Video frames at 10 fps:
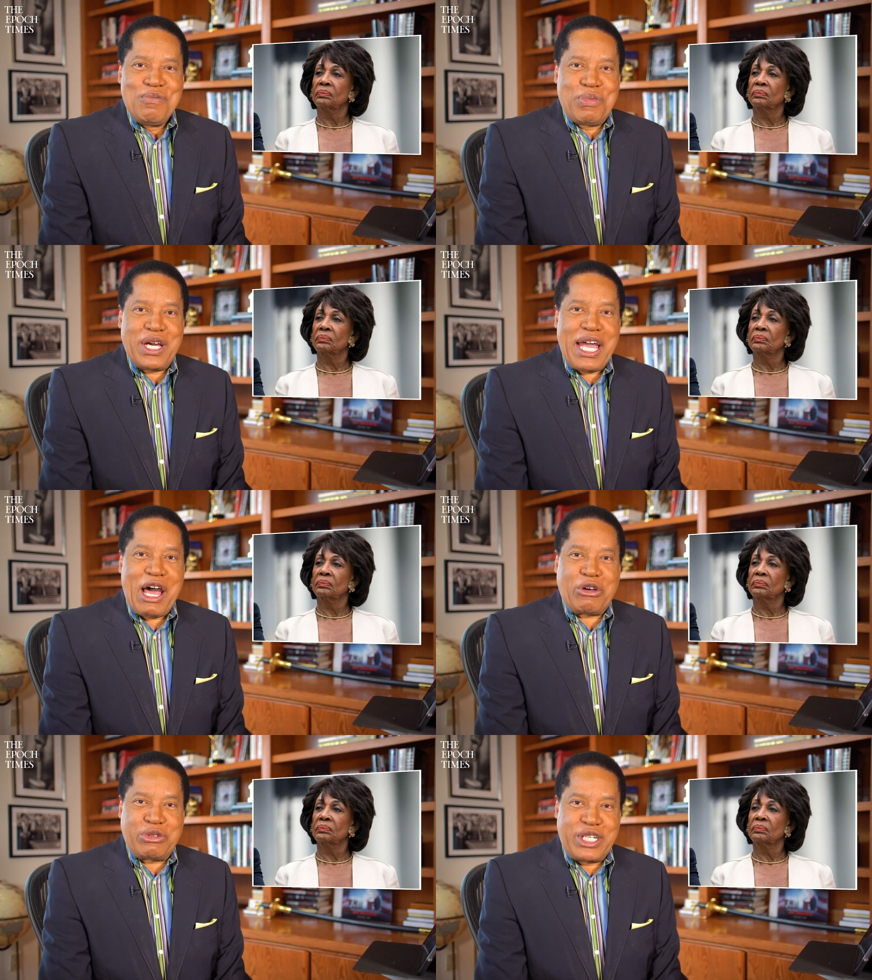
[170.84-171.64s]
Speaker 1: But
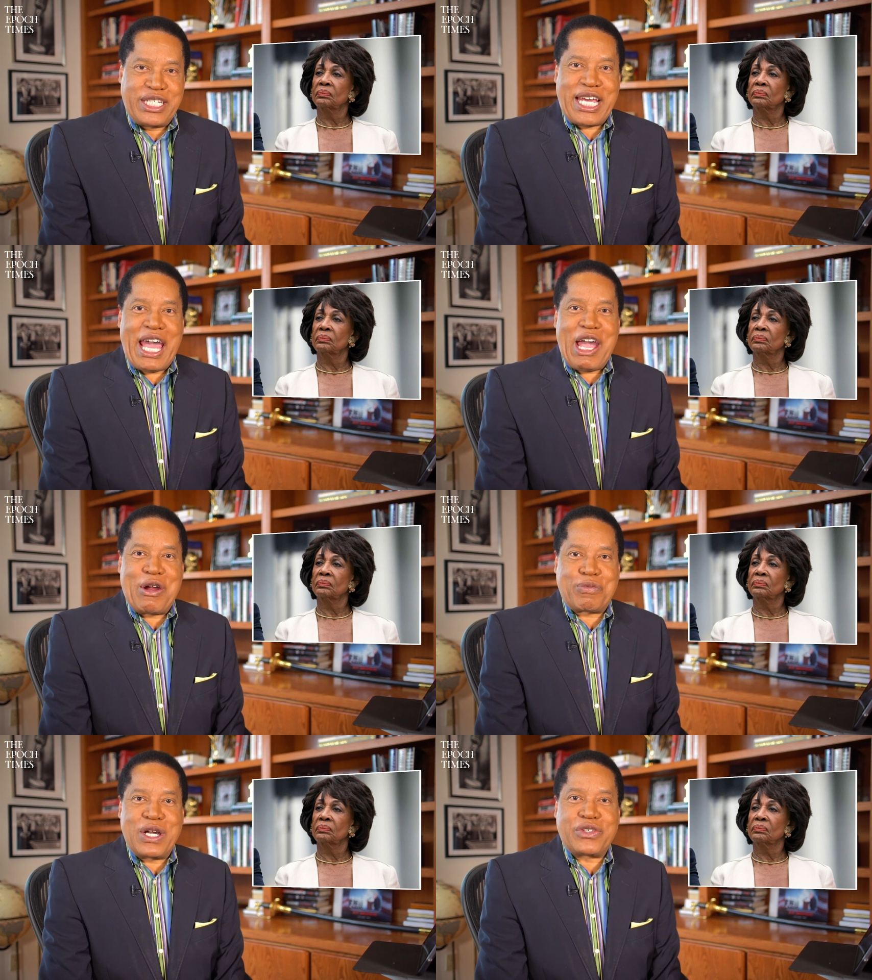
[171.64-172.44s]
how dare
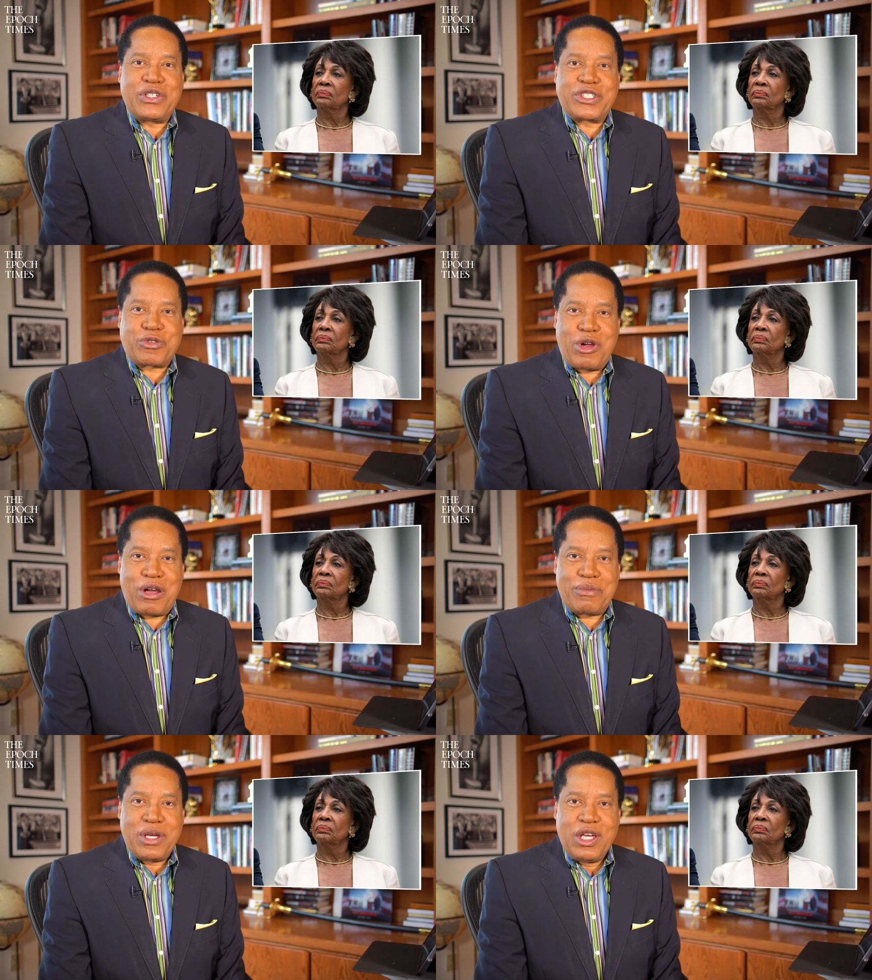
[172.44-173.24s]
President
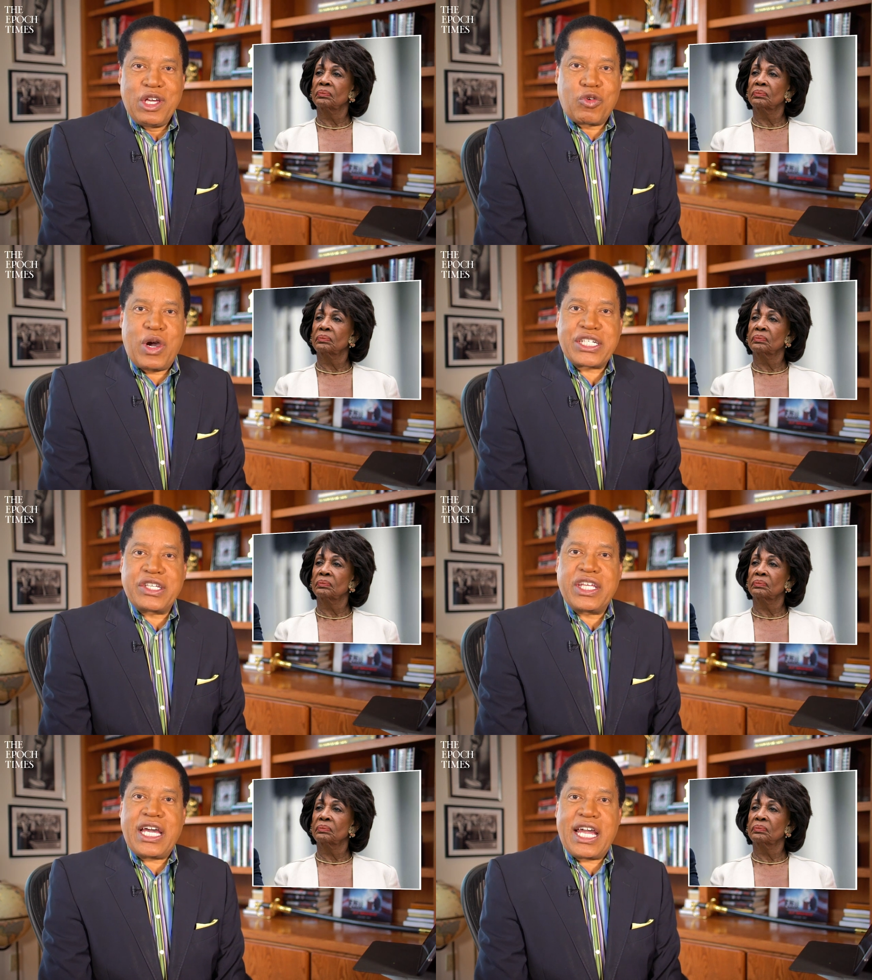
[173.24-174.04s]
Trump question
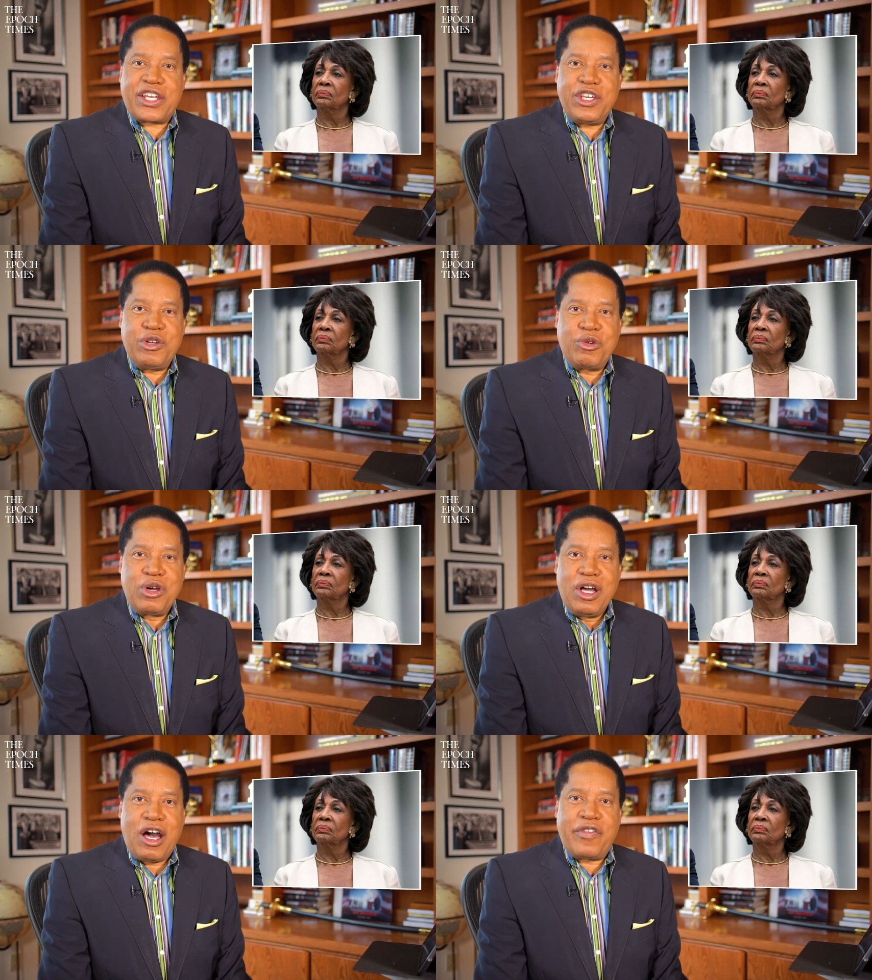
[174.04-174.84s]
the I Q
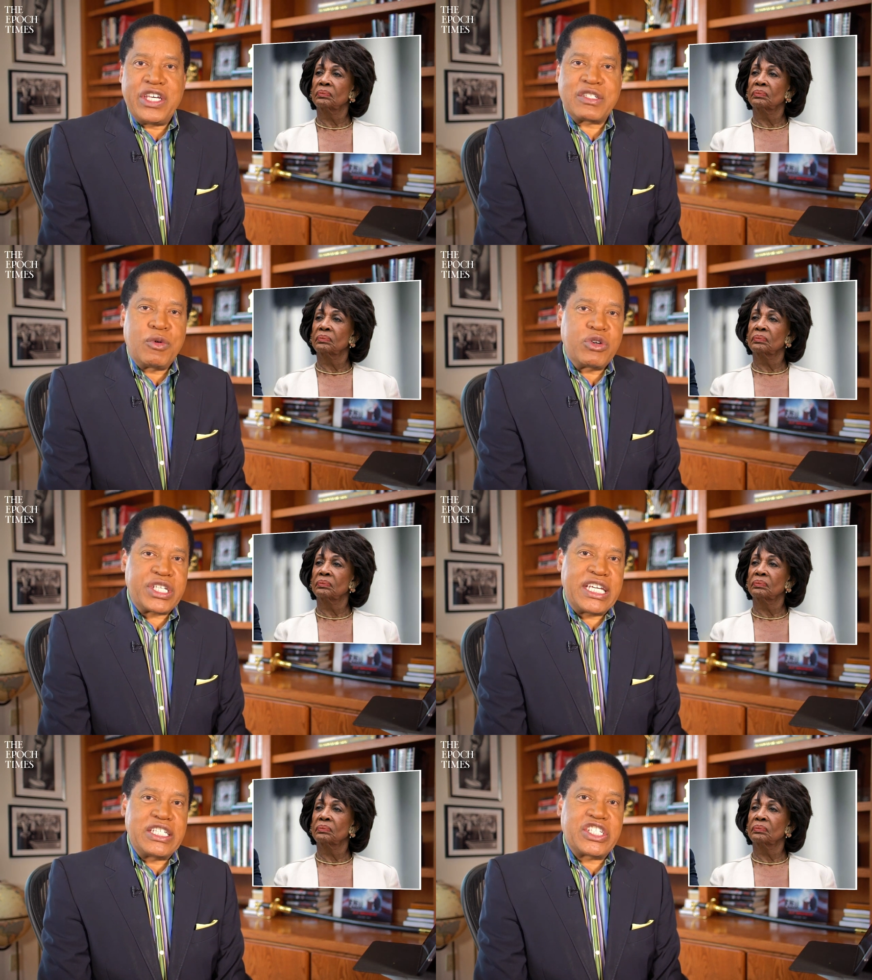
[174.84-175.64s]
of his most
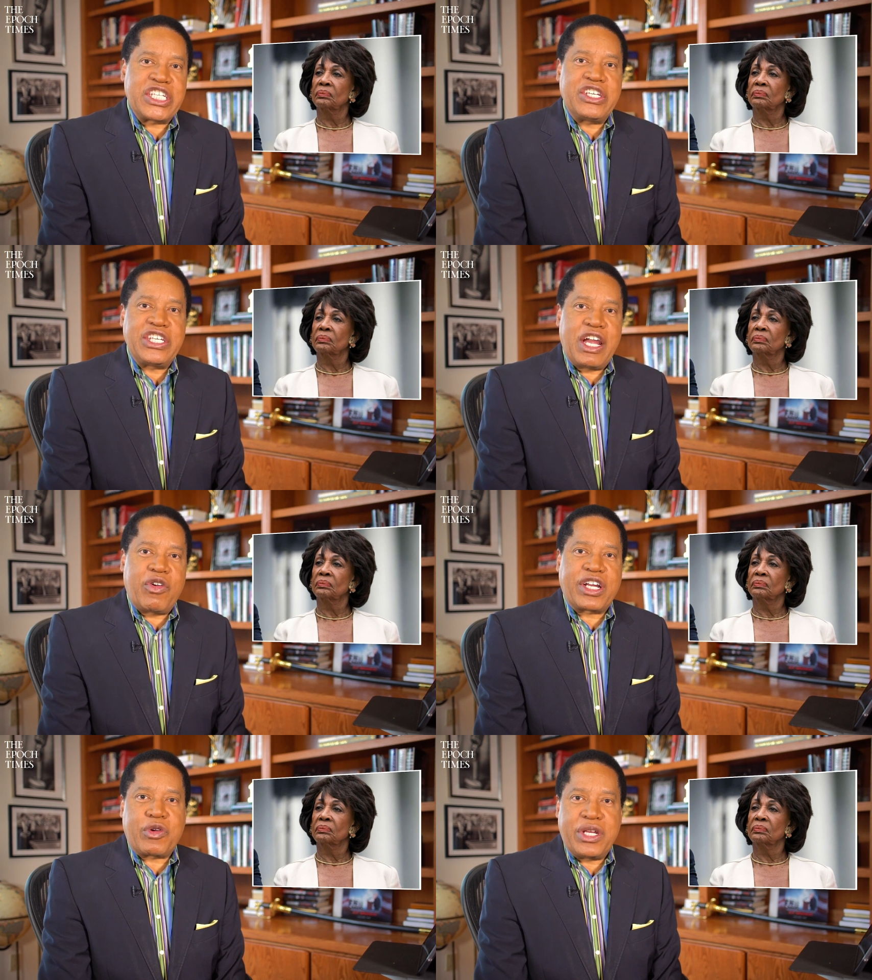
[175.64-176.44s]

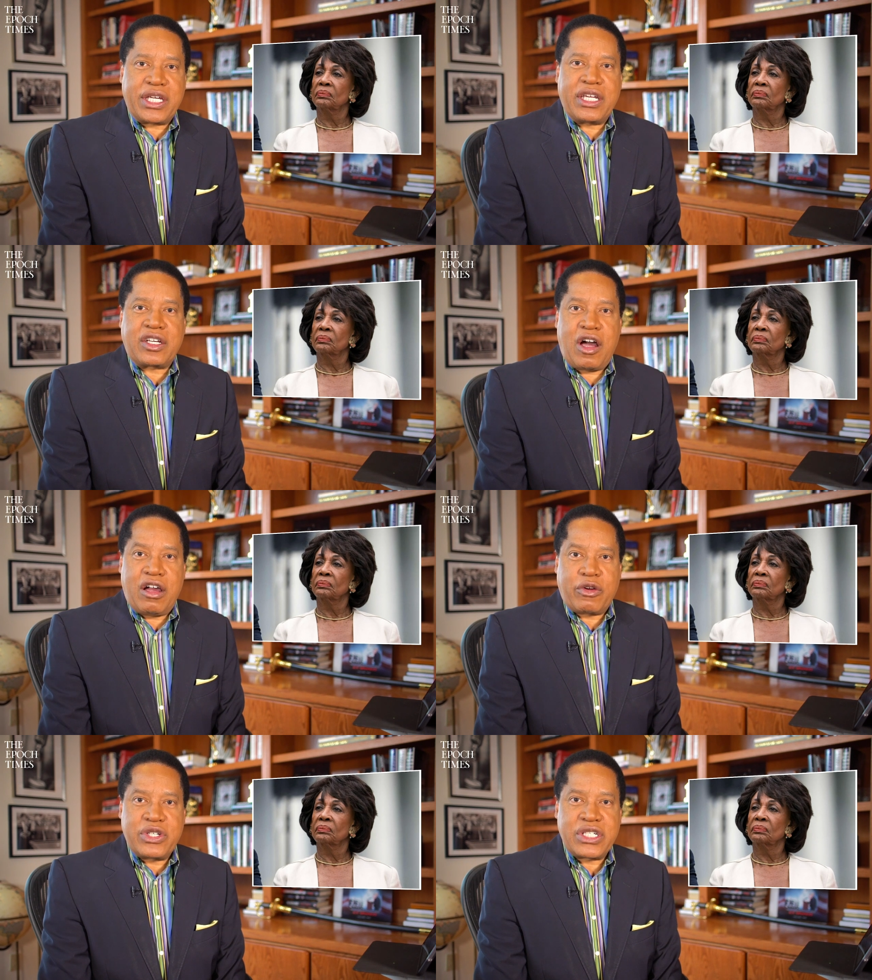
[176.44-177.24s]
incendiary critic in
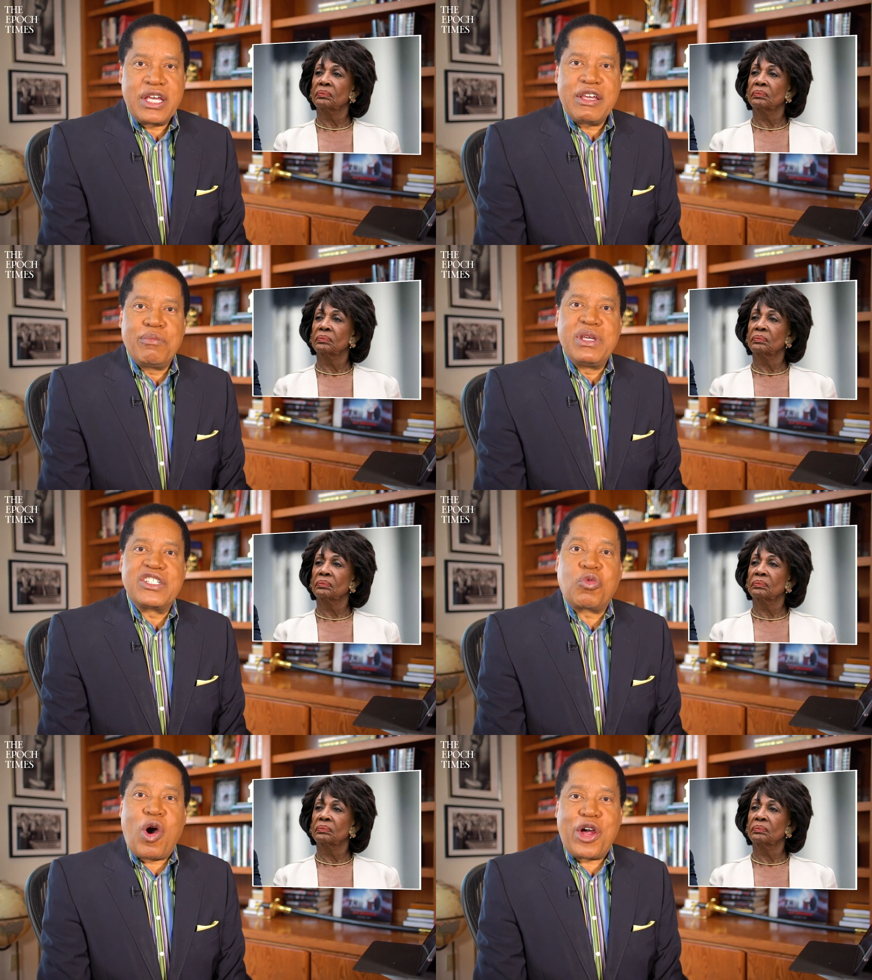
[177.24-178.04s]
Congress,
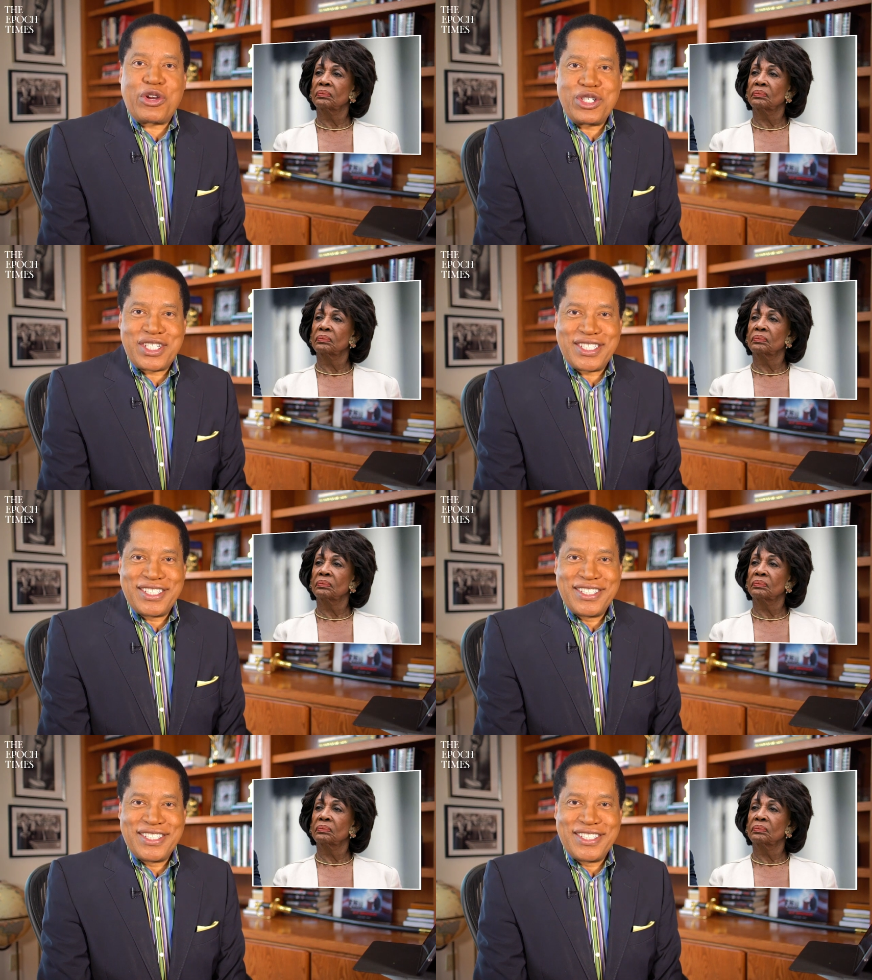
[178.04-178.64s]
Miz Waters?